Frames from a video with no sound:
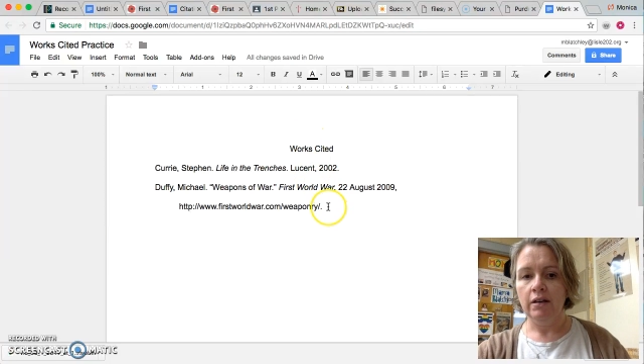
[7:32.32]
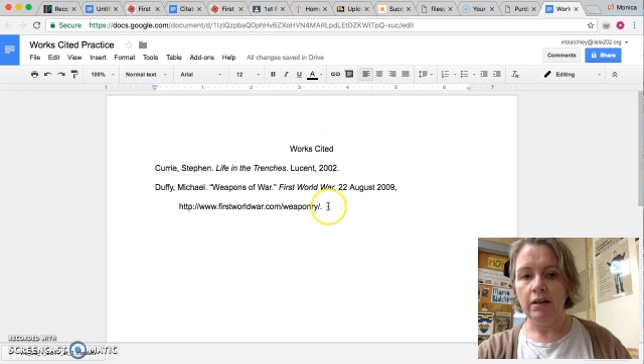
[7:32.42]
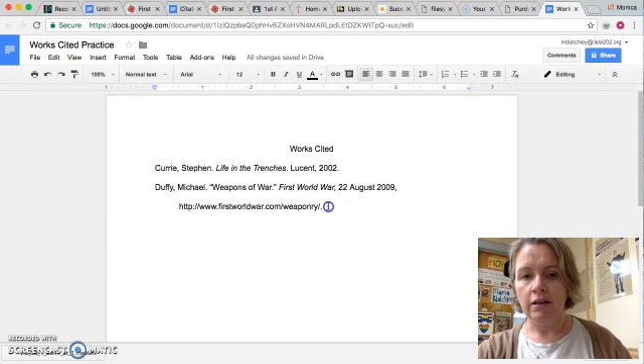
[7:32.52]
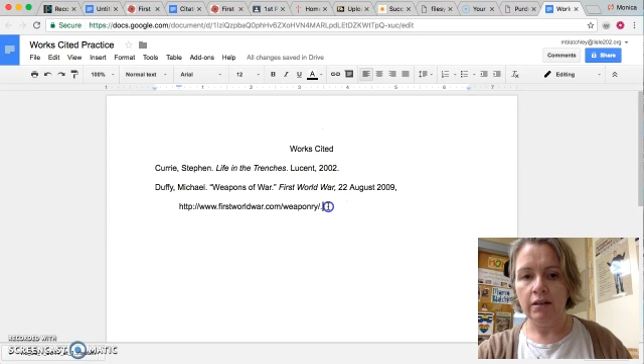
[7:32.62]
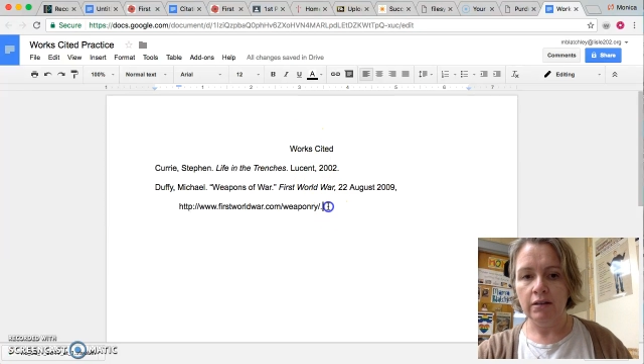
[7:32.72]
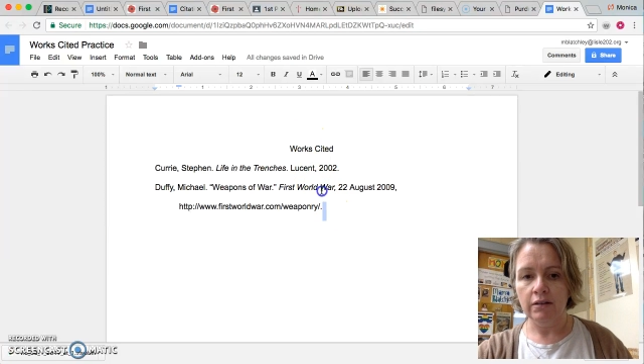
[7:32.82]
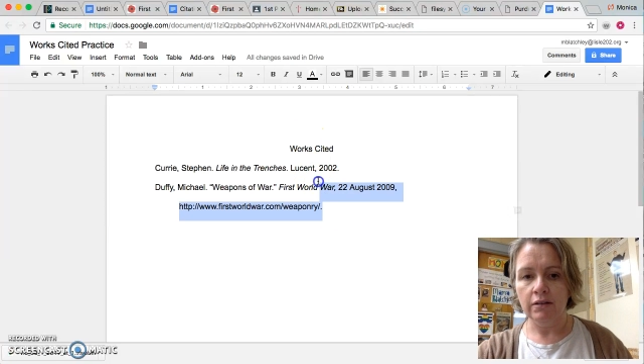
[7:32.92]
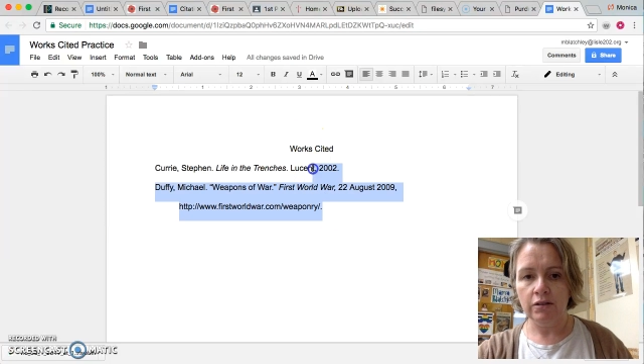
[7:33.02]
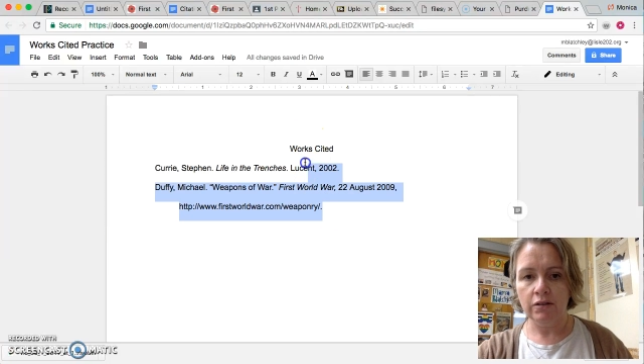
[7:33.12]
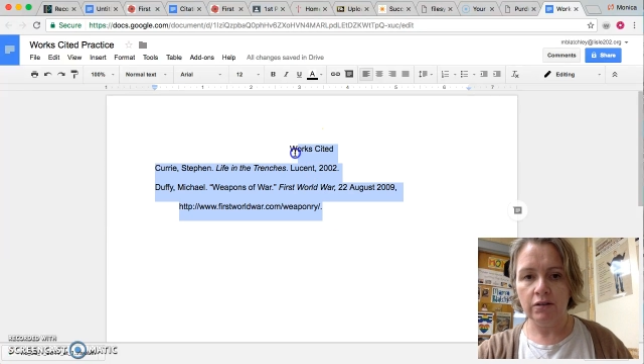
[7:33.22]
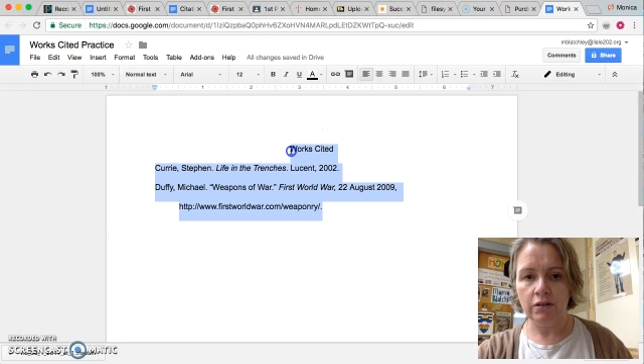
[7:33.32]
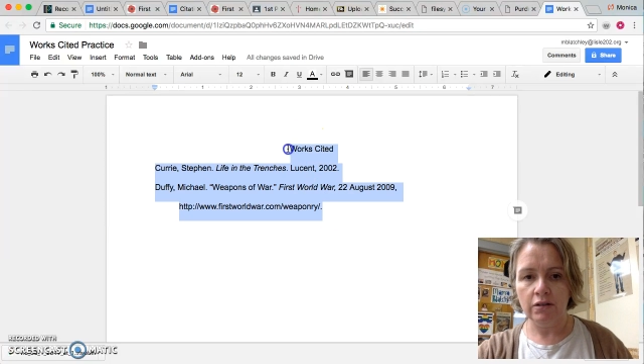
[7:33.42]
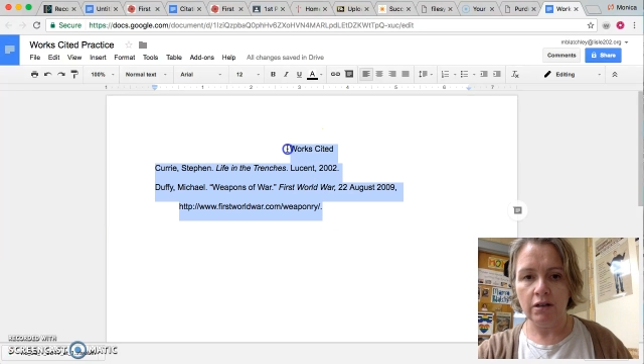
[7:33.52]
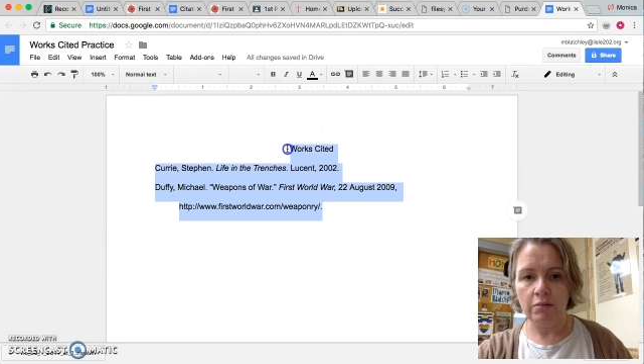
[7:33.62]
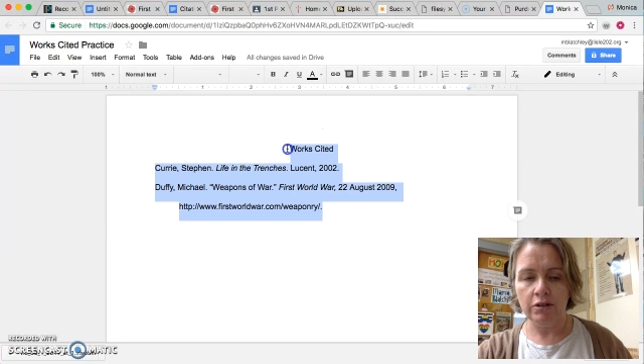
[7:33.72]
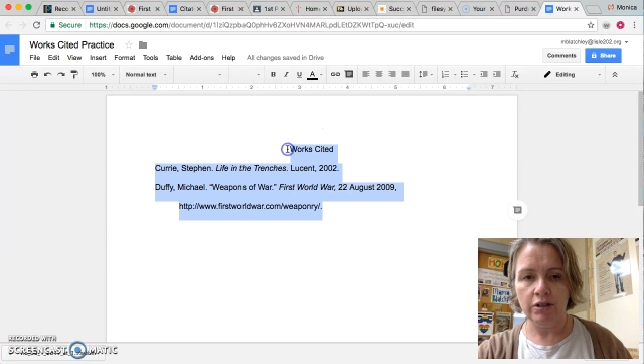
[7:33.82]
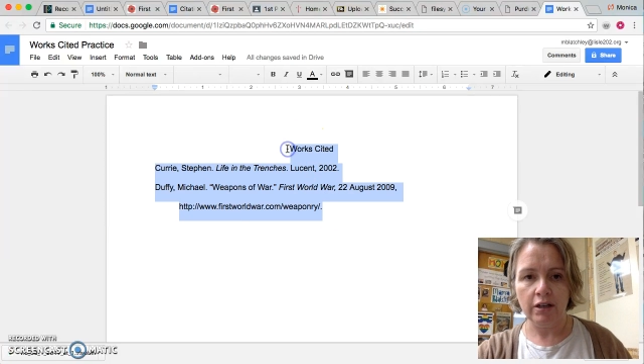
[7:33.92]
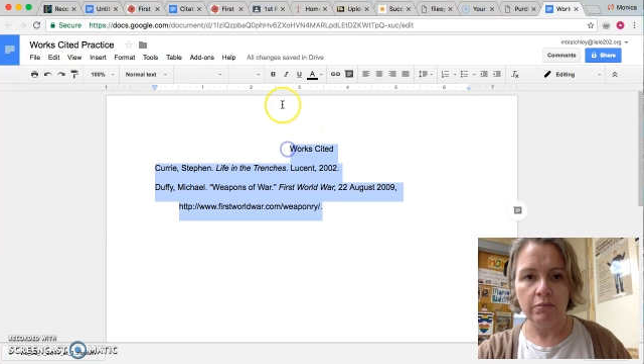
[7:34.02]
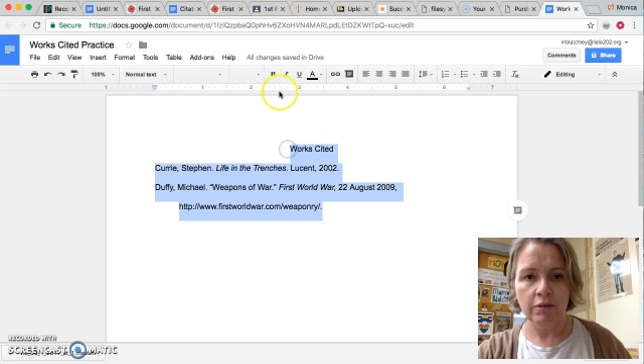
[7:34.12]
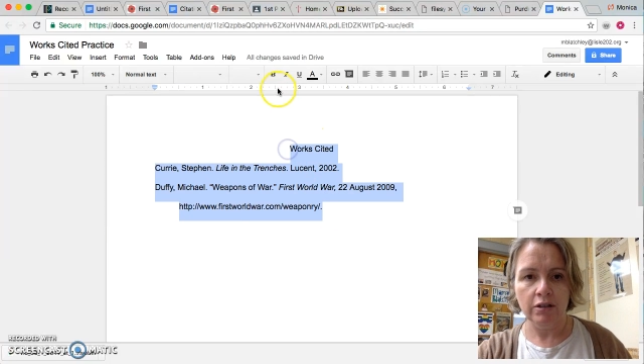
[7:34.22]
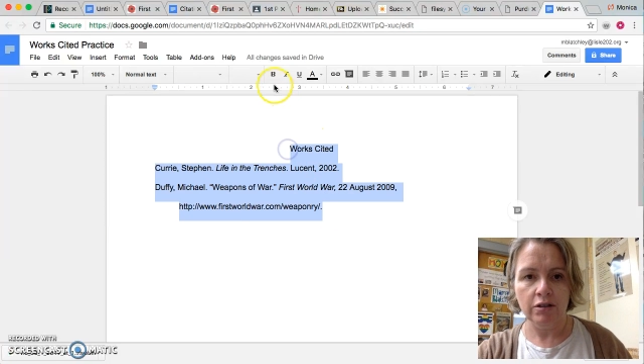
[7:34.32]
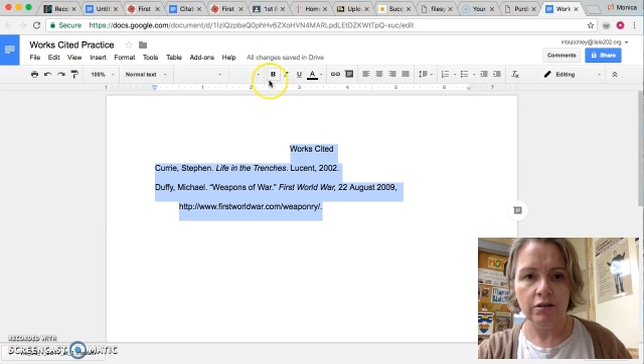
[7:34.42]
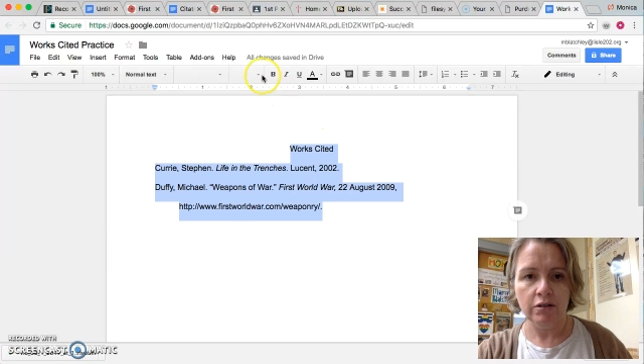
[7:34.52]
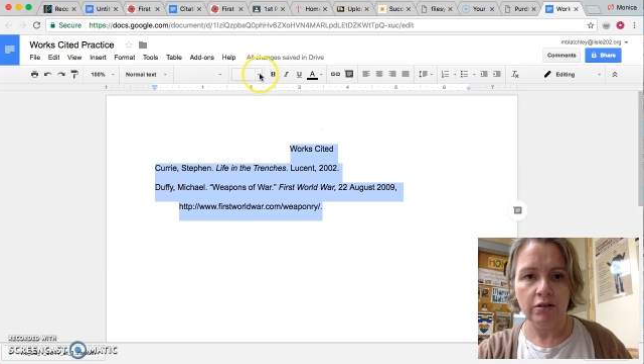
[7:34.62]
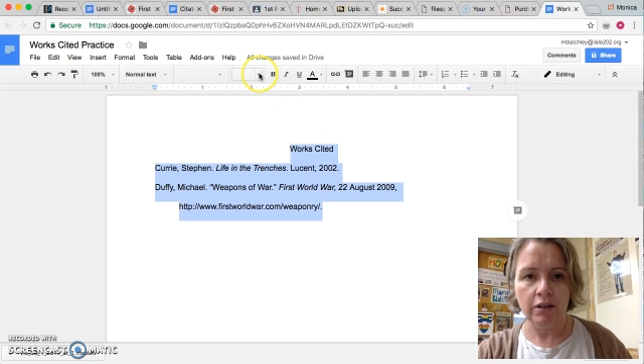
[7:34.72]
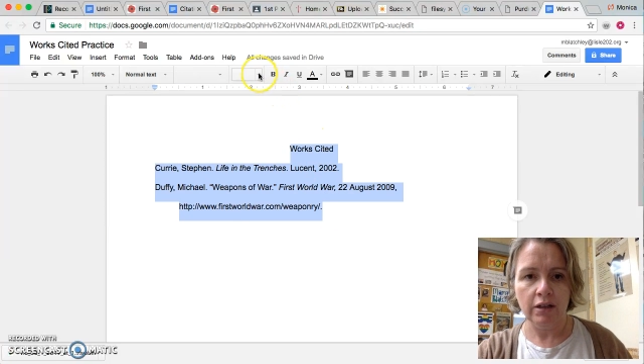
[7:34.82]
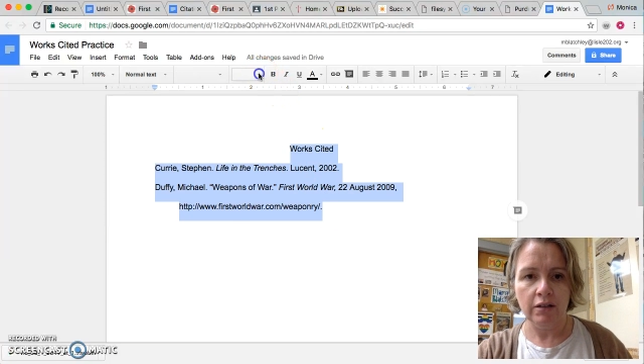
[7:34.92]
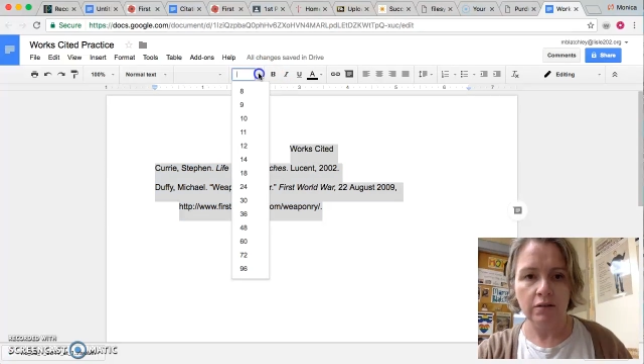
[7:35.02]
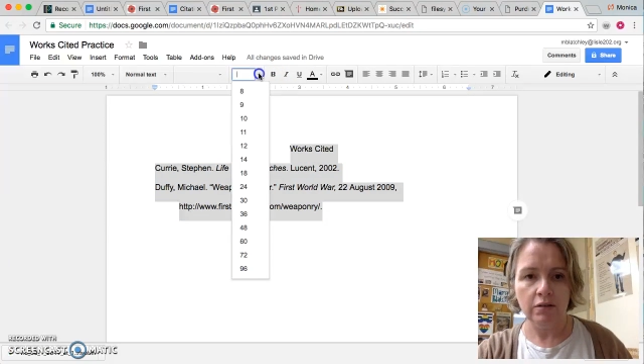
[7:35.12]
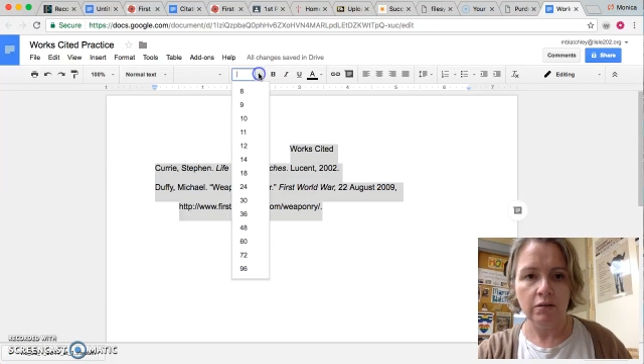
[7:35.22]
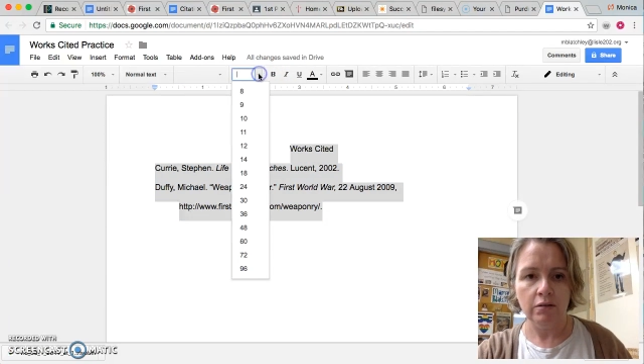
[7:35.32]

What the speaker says: And let's just double check and make sure that